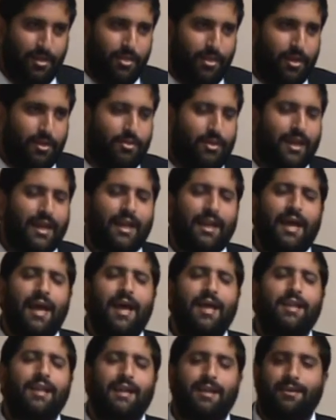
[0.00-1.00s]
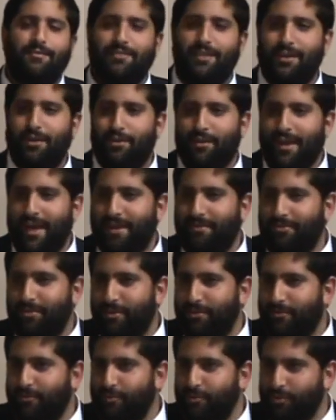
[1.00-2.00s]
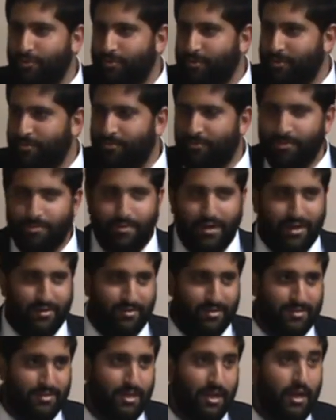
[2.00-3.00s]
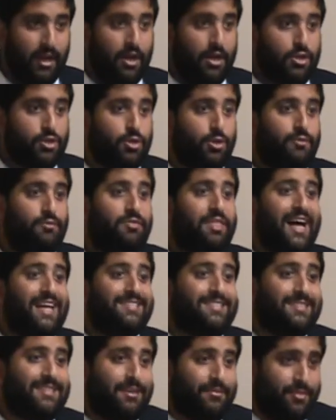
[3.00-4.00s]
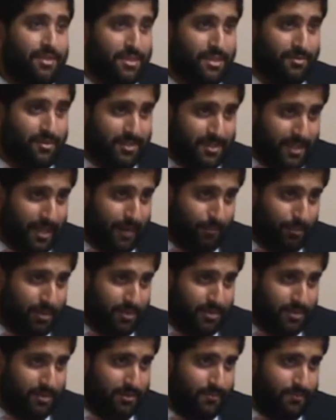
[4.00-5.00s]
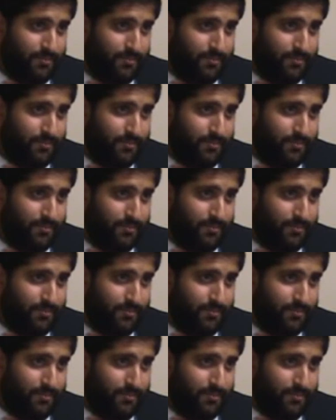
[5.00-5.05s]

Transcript: They, they get a headache if they don't have their food for breakfast. So if that's the definition of a sick person,